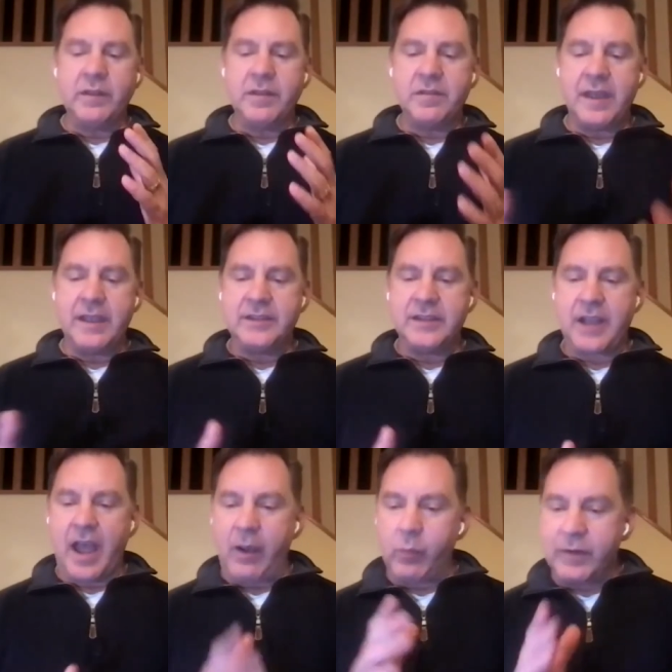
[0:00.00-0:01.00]
one of the things is,
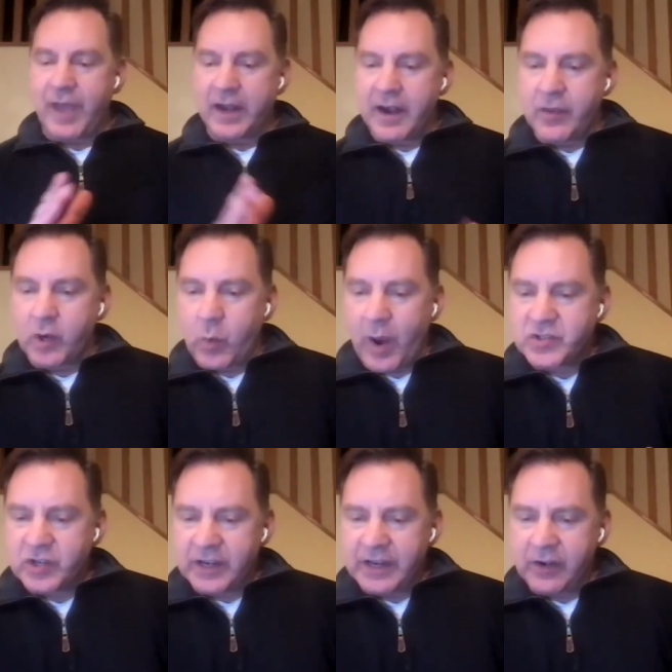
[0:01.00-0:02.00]
ah, we've got another
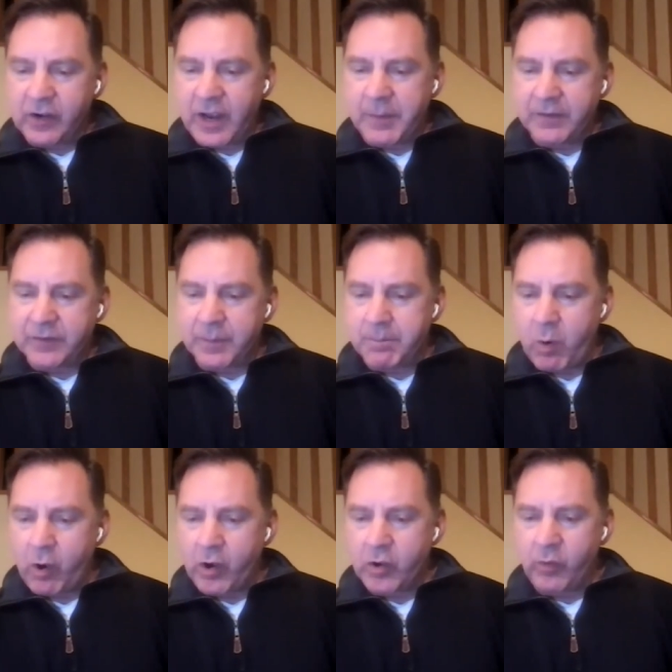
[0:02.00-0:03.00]
question here coming from
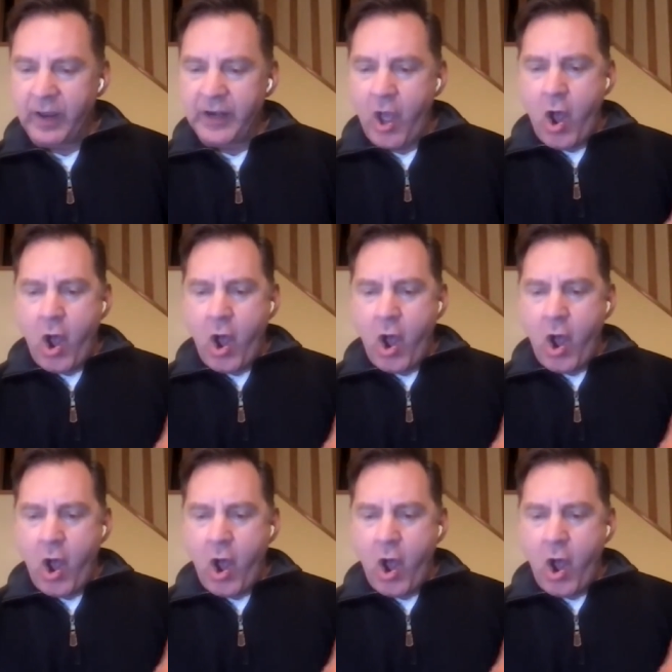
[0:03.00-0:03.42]
Margaret.